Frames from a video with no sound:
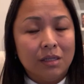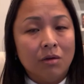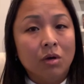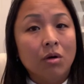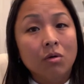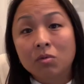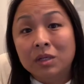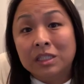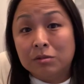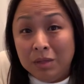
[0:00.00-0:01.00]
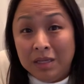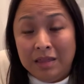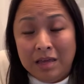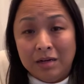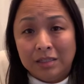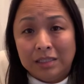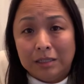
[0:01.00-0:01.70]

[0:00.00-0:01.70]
That will always be theirs.